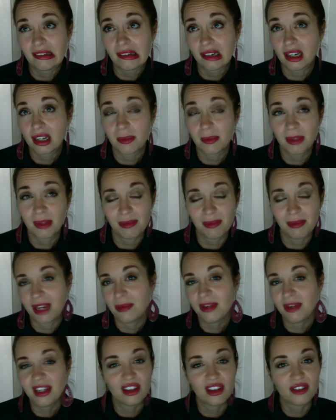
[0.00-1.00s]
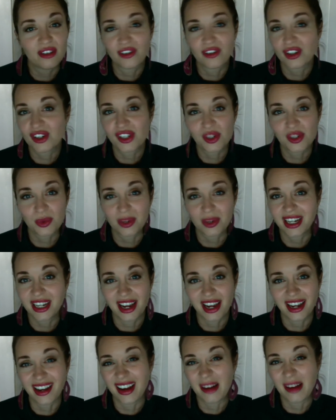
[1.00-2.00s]
maybe the first week I
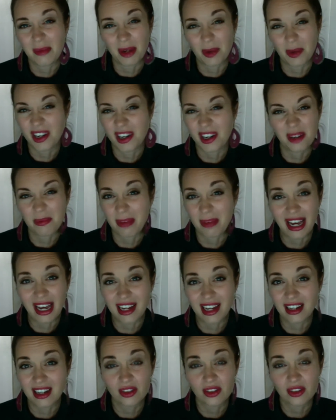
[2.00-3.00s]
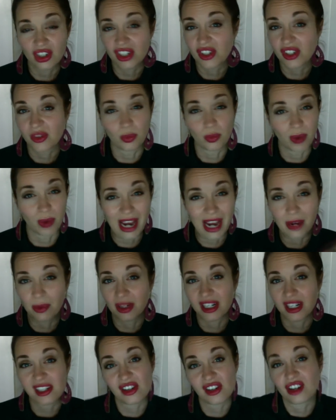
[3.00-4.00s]
got my welcome pack, just right when
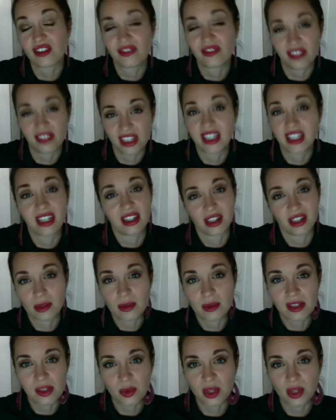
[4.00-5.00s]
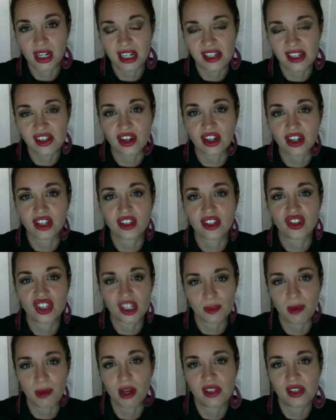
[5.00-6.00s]
I started feeling good was when I started just
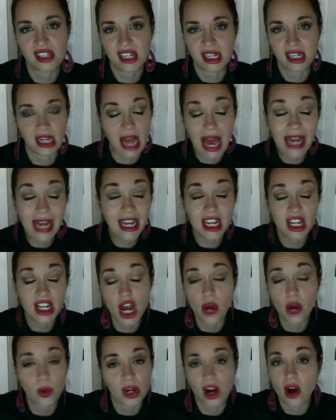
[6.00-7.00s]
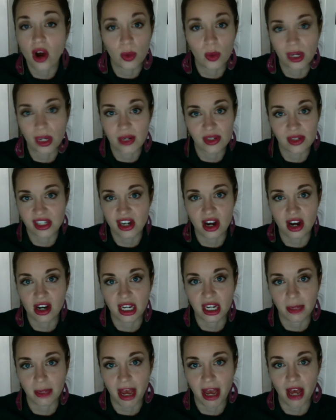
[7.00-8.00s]
posting. I didn't know at all what I was talking
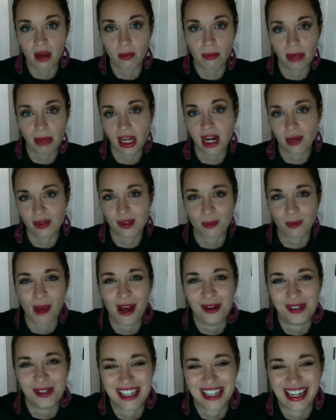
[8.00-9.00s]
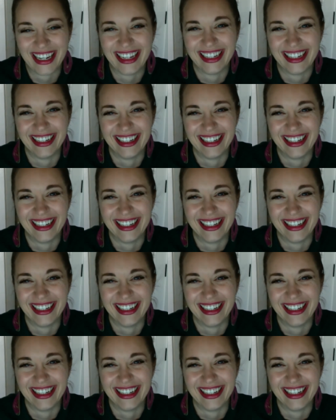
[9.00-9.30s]
about, but I was posting.